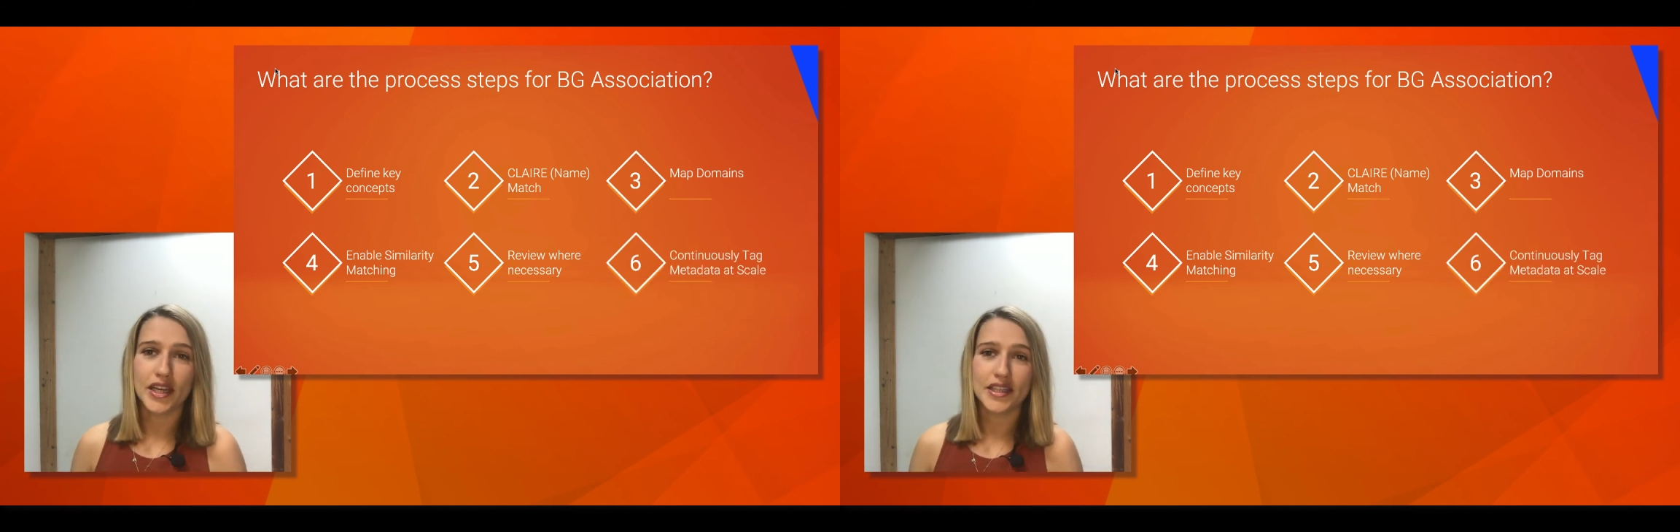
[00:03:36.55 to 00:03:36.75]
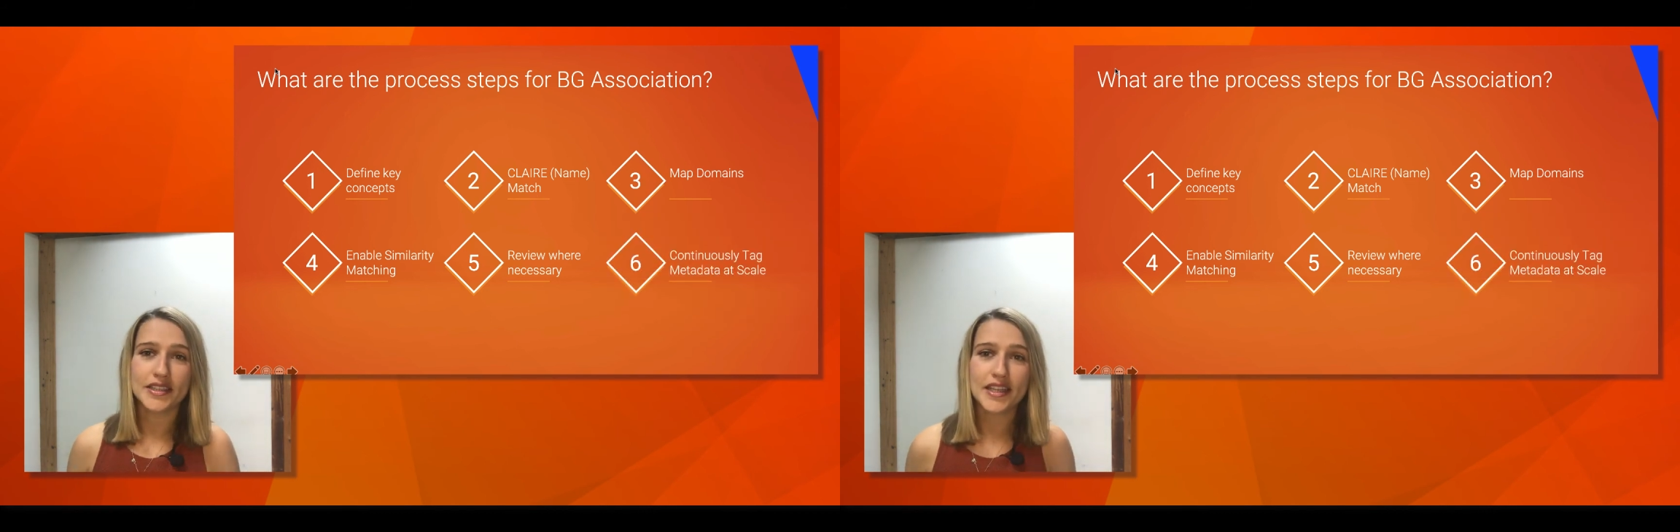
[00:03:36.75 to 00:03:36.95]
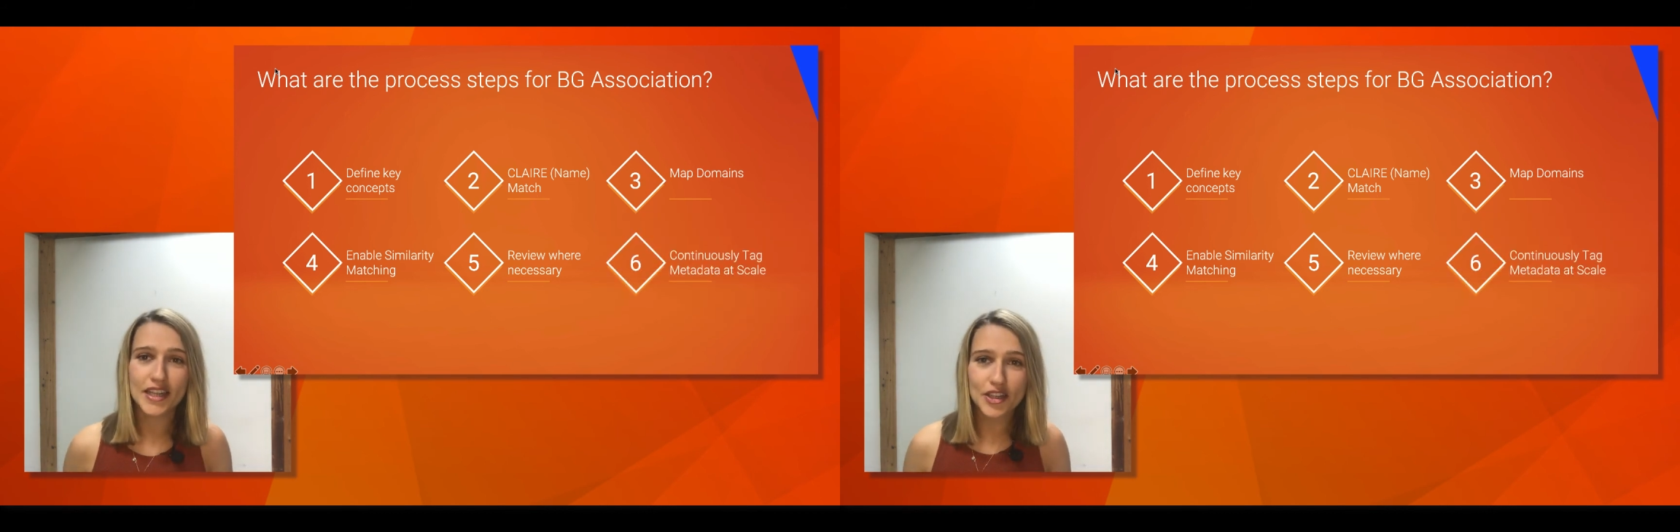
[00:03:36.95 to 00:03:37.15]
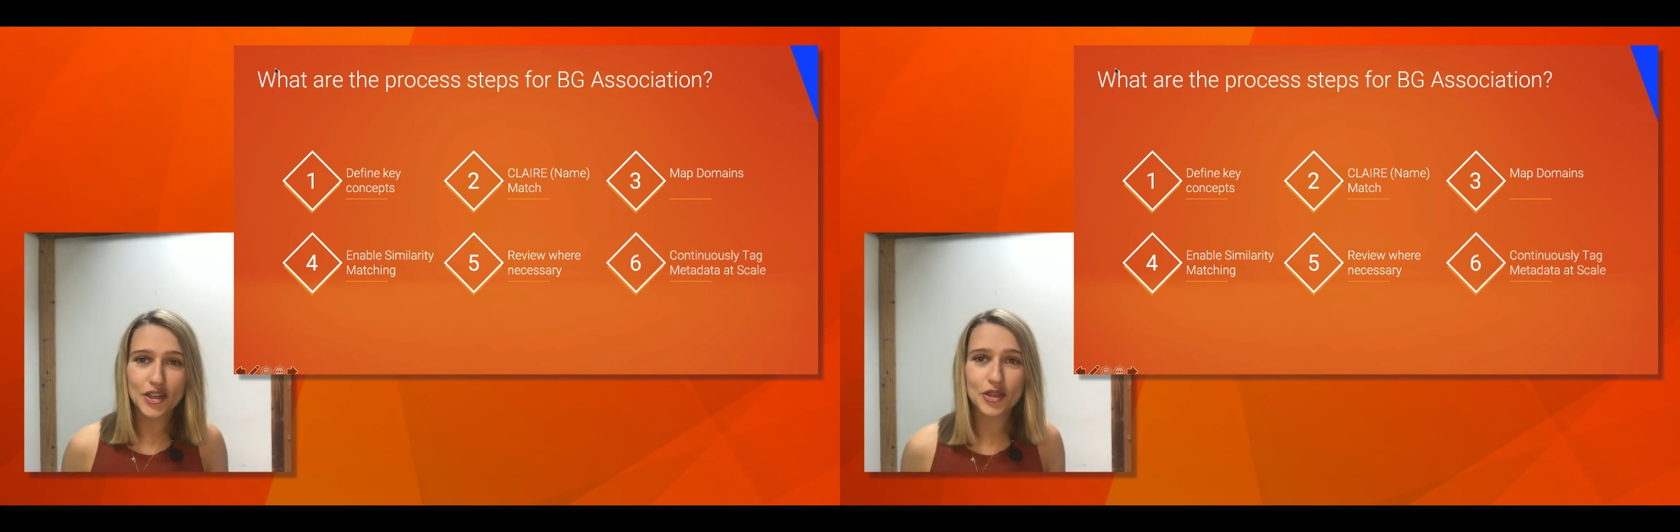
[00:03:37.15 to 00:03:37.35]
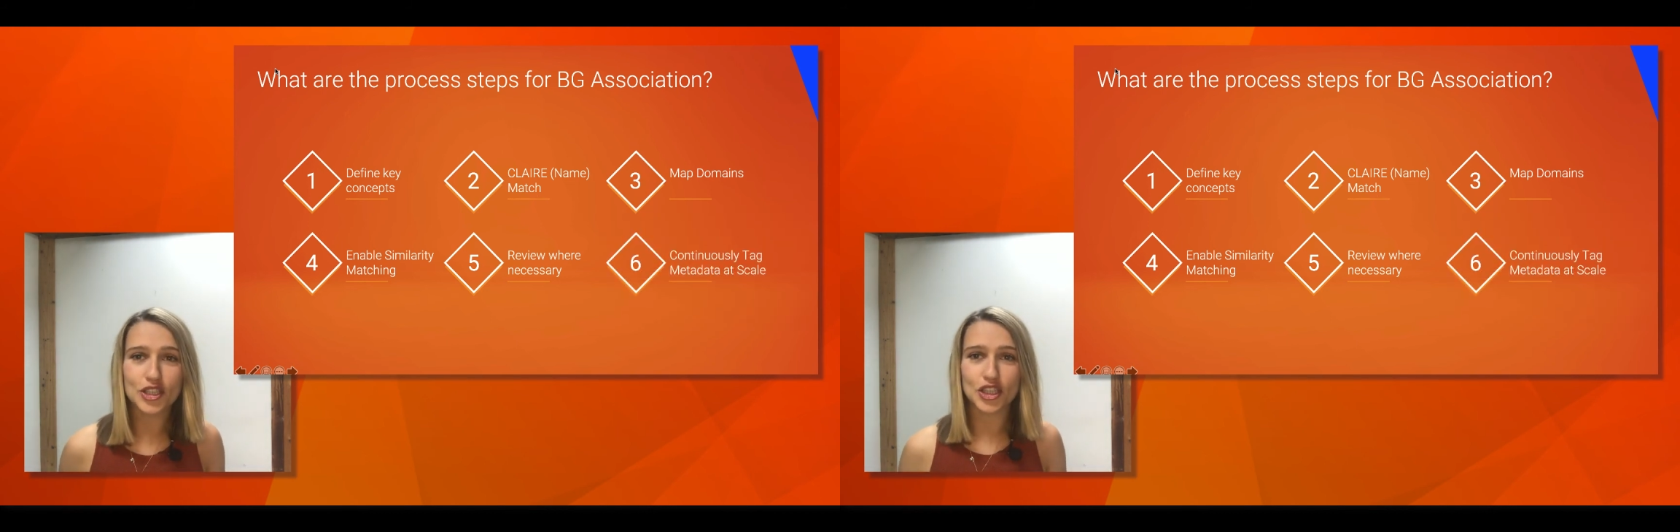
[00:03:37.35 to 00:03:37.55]

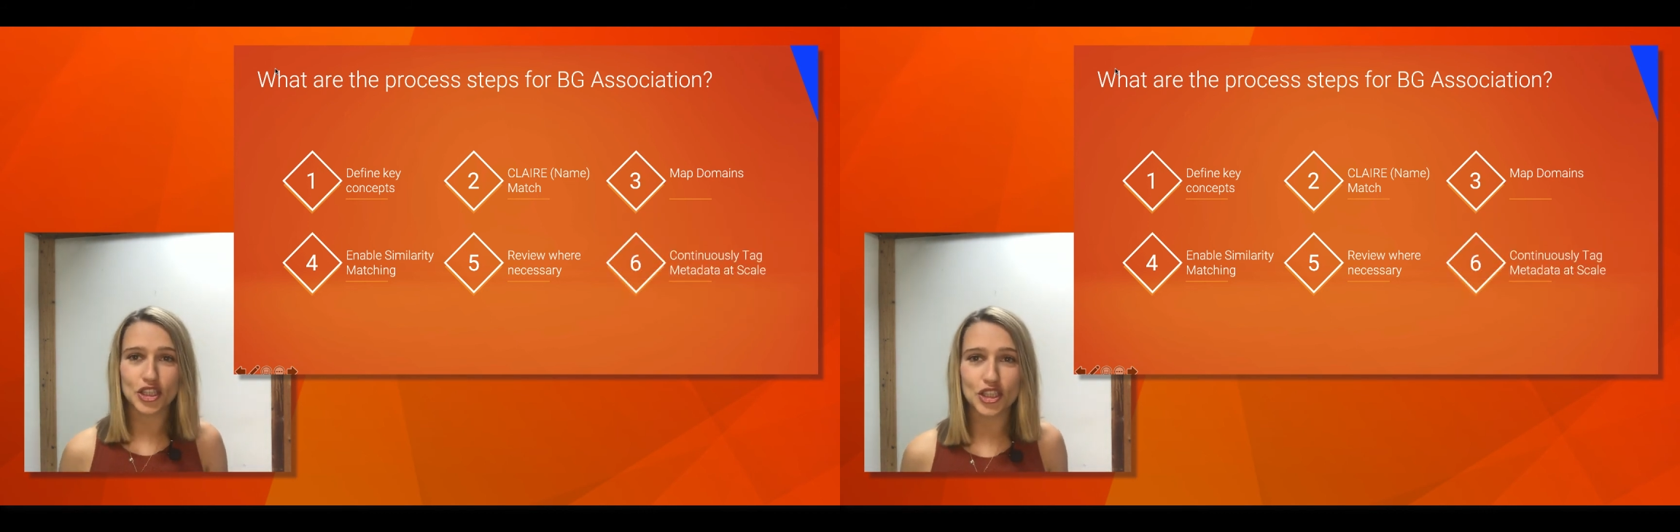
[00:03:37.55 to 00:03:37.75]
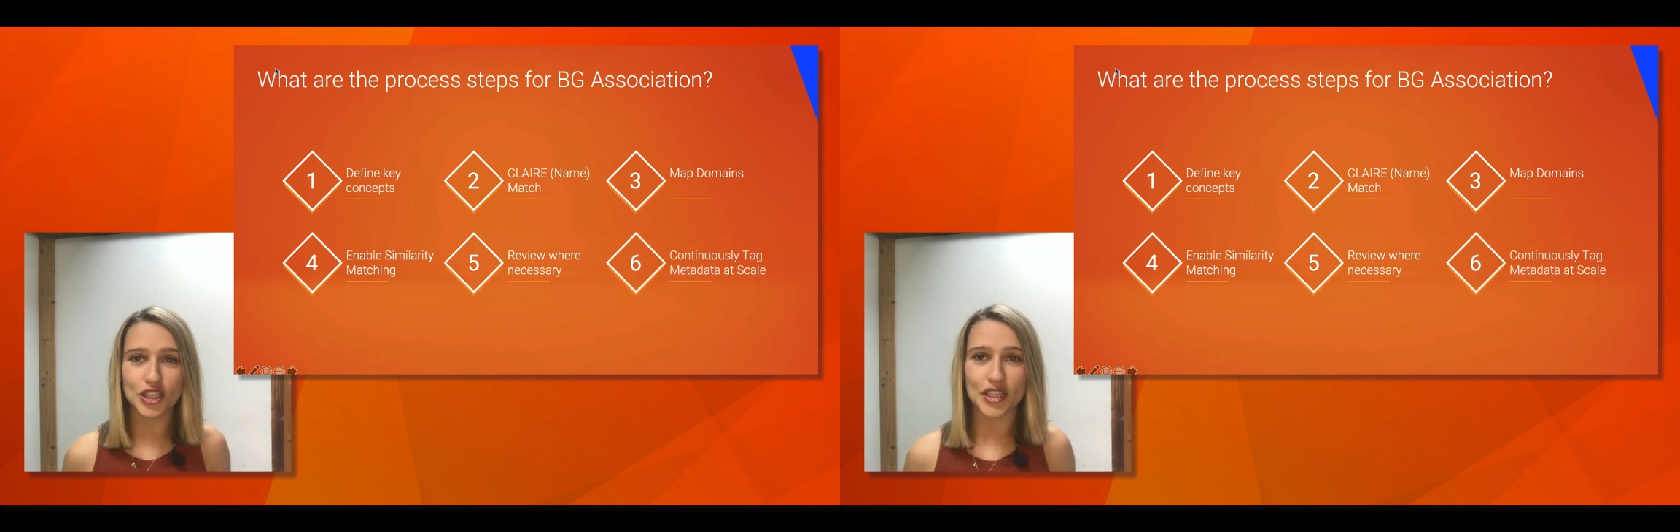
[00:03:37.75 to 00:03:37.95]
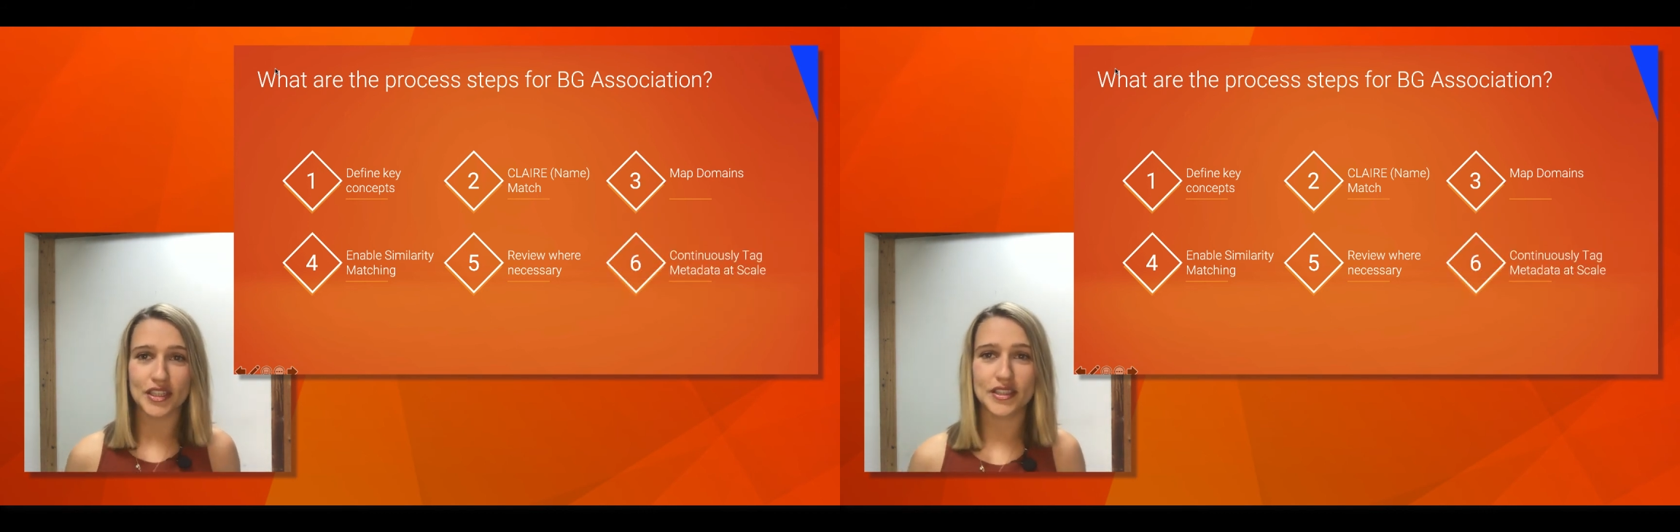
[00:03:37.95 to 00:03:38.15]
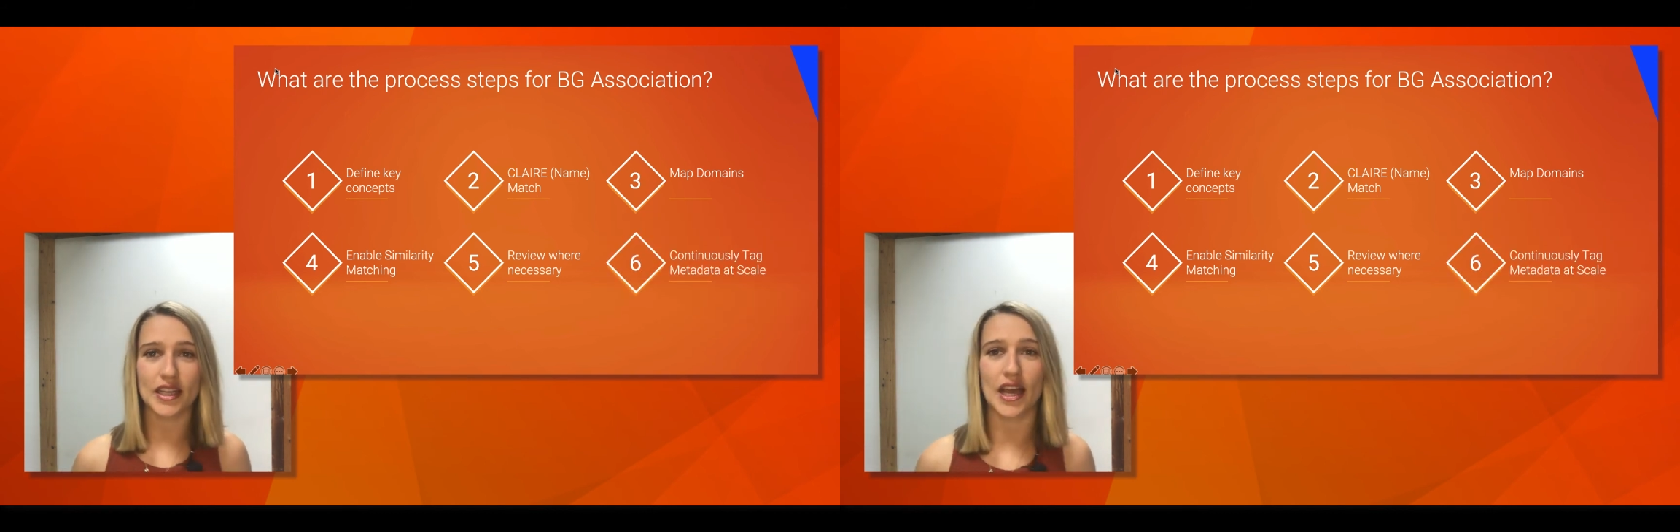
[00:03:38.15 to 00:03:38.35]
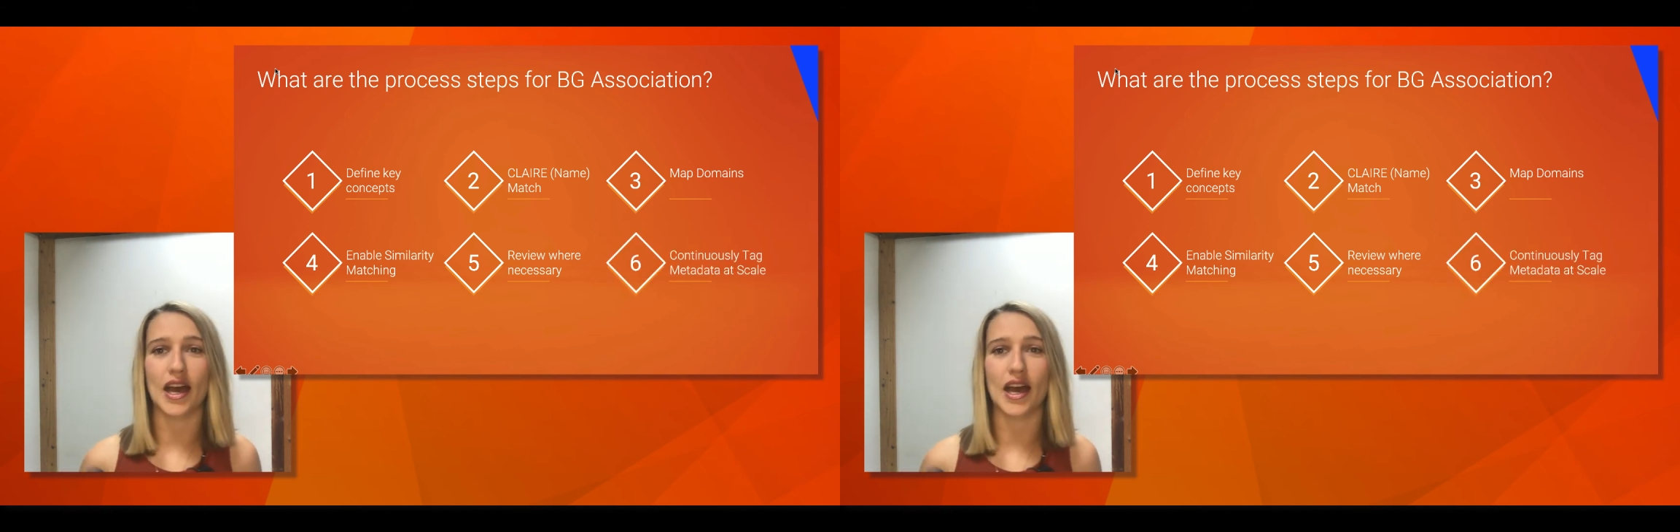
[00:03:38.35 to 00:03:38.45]
continue to do this,